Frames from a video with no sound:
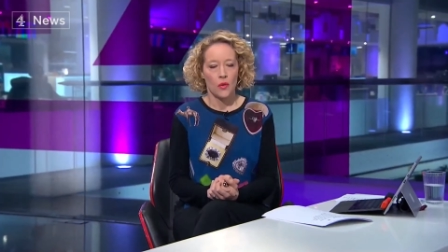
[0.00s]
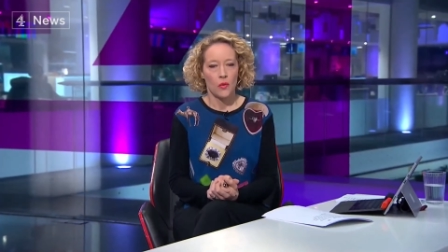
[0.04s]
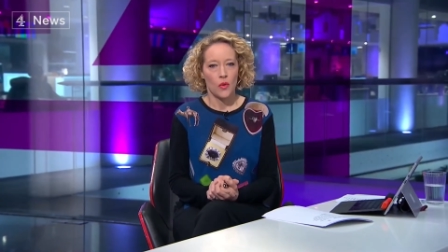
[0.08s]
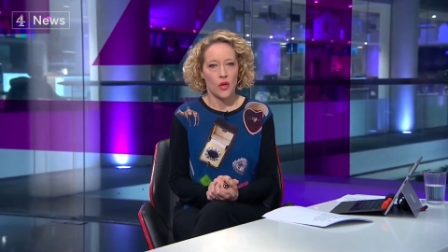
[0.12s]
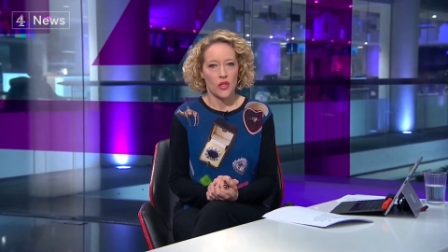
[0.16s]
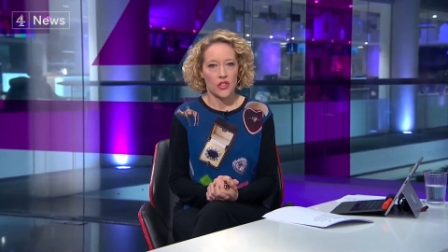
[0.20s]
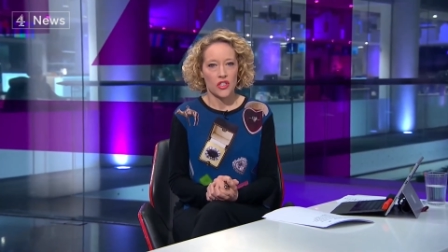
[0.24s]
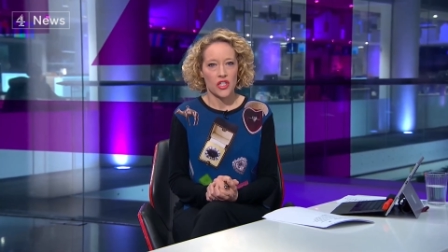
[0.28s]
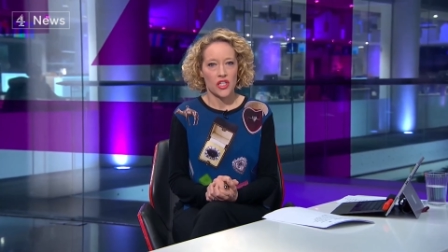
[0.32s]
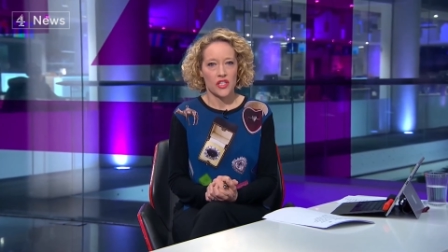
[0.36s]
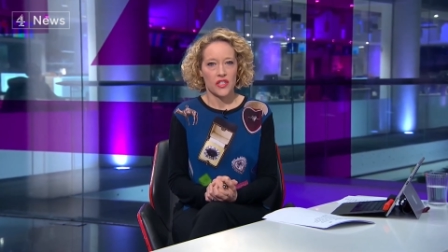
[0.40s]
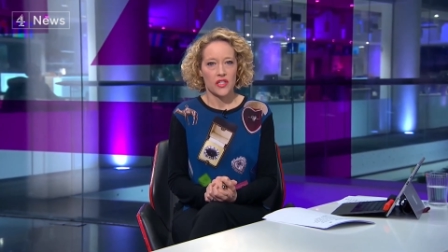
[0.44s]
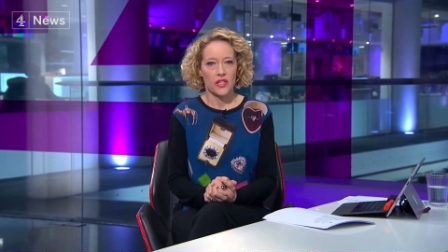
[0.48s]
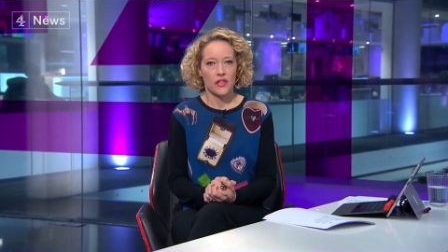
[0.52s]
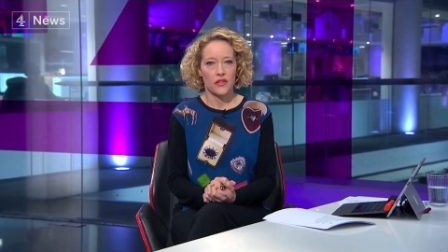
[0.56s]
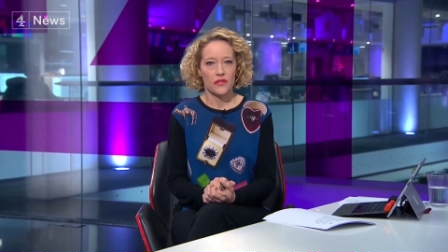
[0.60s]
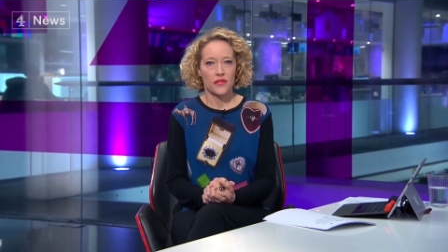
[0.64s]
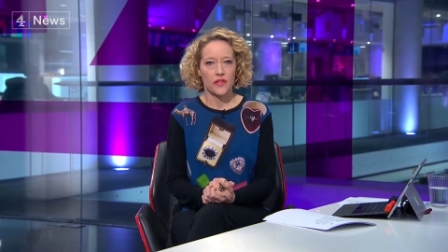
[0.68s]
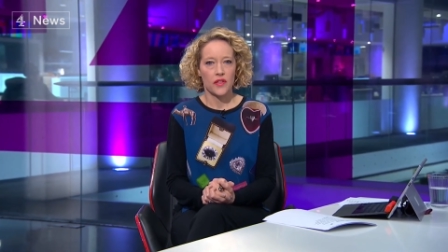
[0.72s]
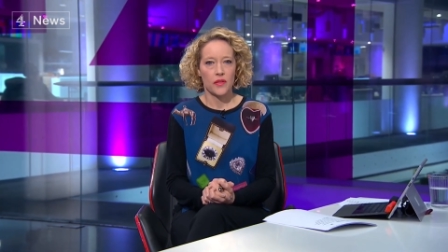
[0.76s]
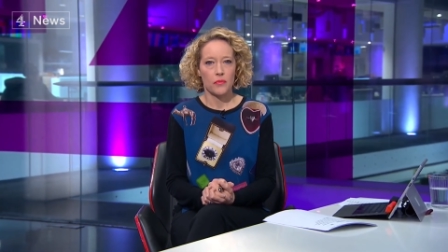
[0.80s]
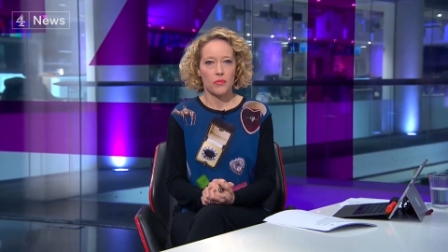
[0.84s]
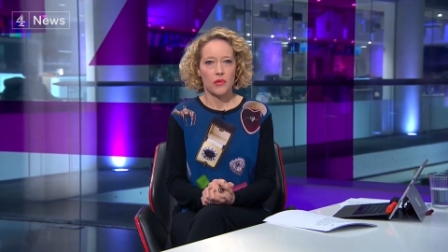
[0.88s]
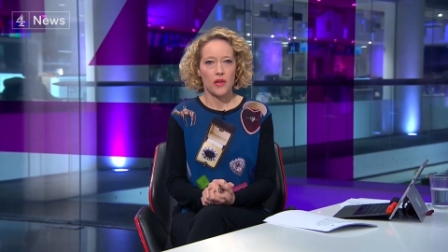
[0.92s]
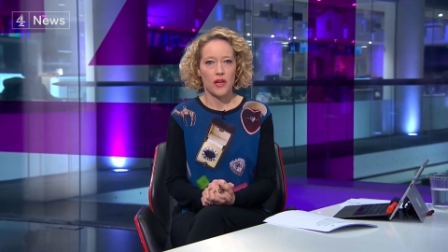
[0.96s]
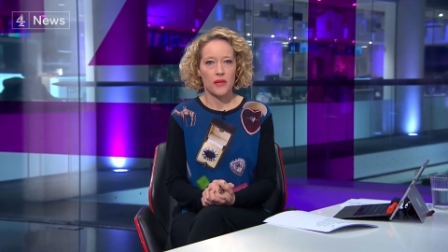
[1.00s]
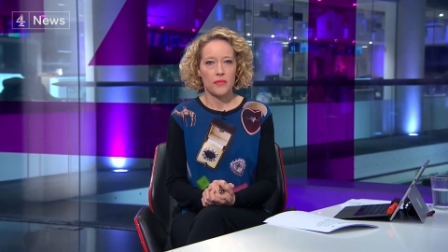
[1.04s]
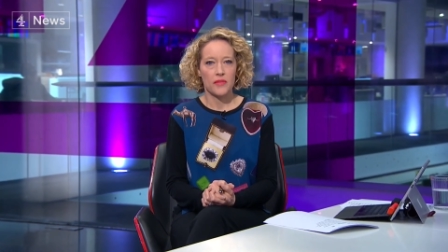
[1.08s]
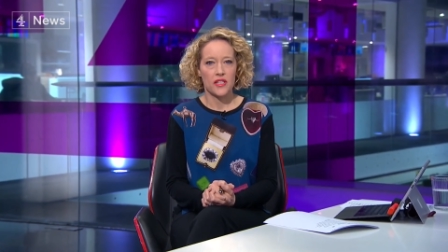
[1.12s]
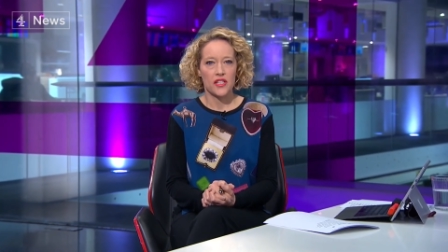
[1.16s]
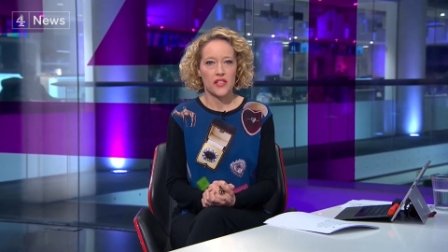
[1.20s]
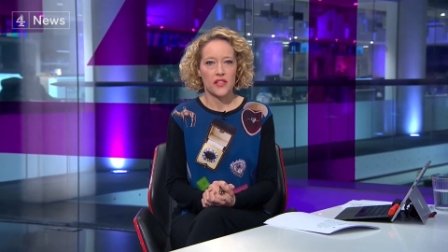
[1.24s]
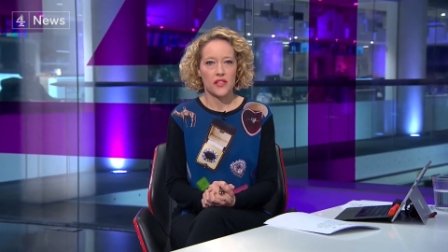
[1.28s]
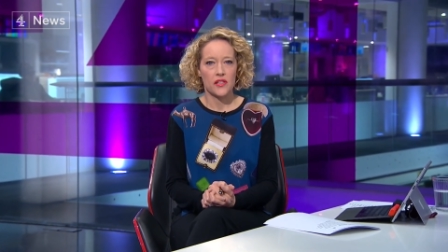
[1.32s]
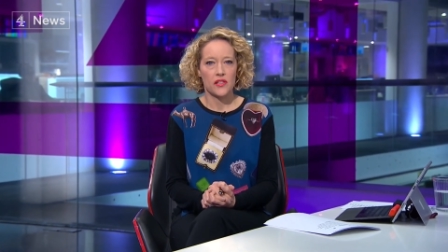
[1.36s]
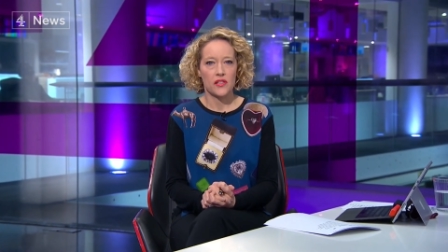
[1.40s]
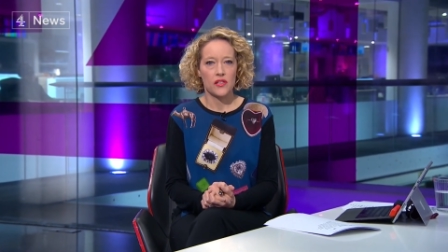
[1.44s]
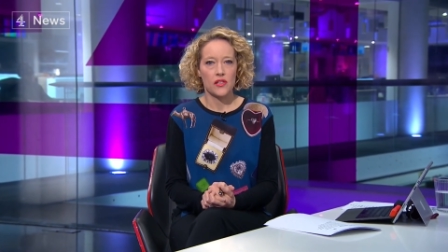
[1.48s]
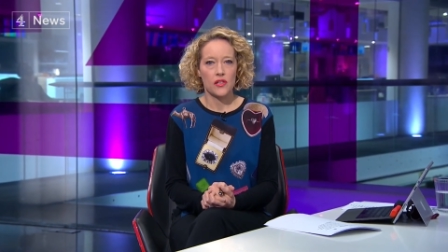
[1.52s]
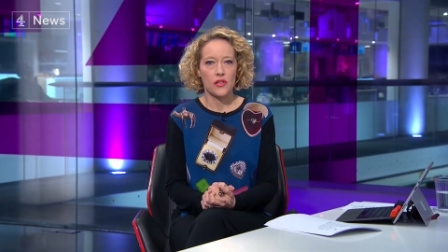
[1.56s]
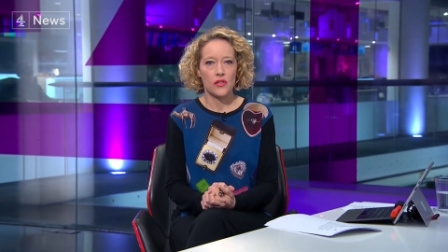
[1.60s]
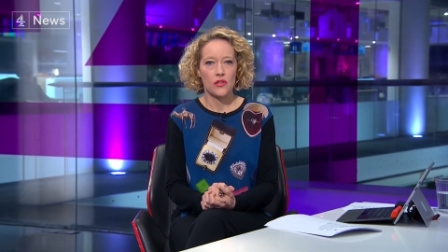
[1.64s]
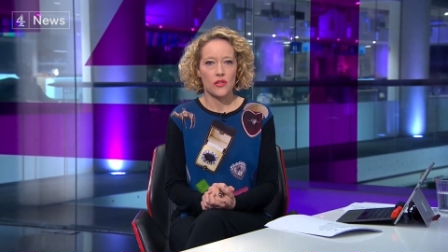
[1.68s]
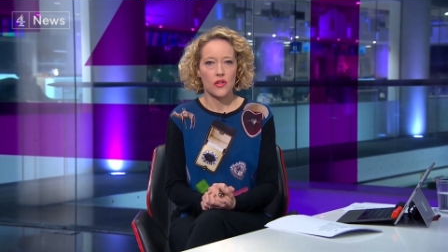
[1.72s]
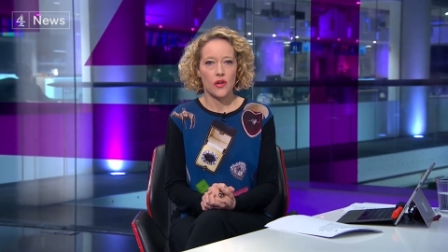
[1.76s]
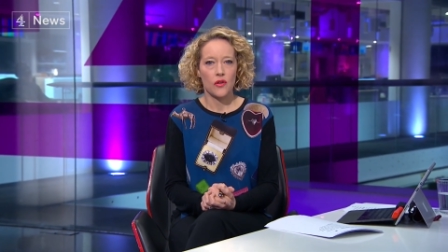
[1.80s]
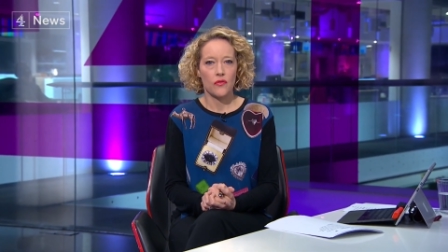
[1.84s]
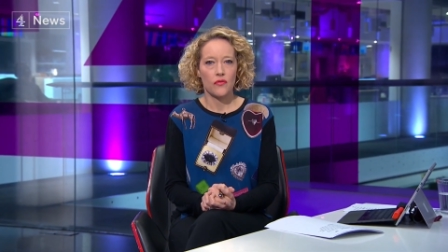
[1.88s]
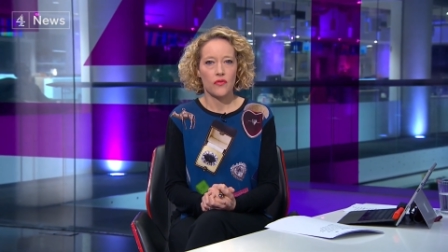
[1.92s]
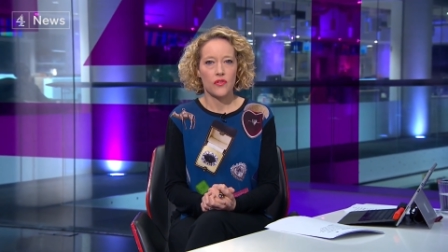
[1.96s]
Well, just after the Prime Minister's
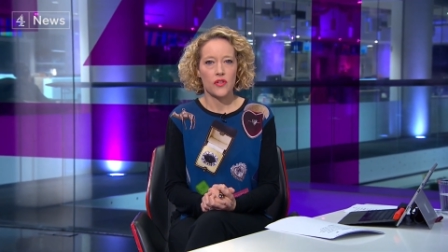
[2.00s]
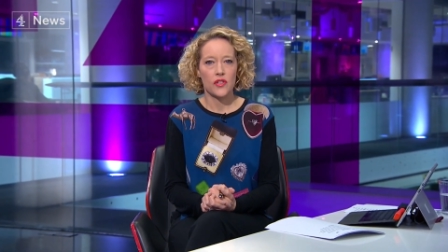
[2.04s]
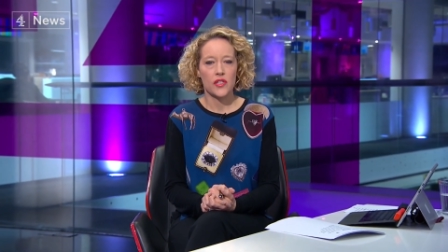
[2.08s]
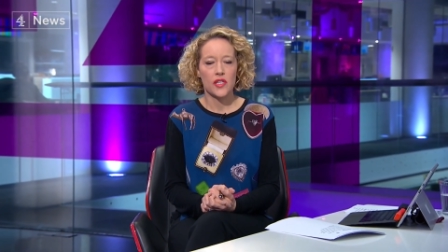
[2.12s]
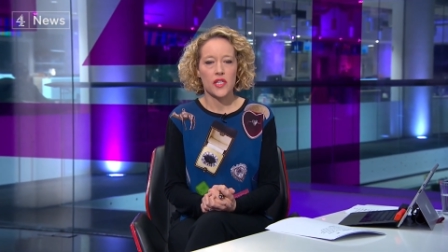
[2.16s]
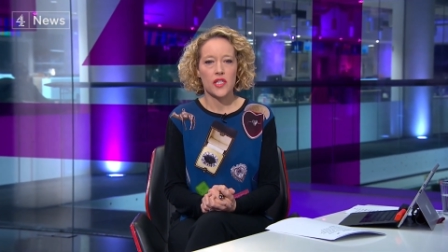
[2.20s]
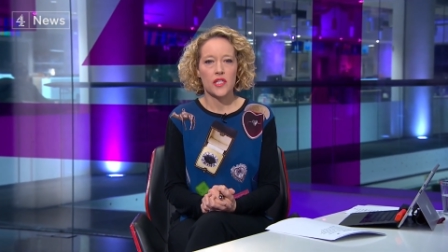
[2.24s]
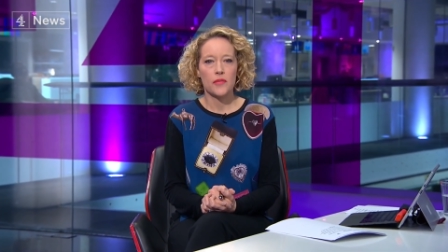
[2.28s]
news conference,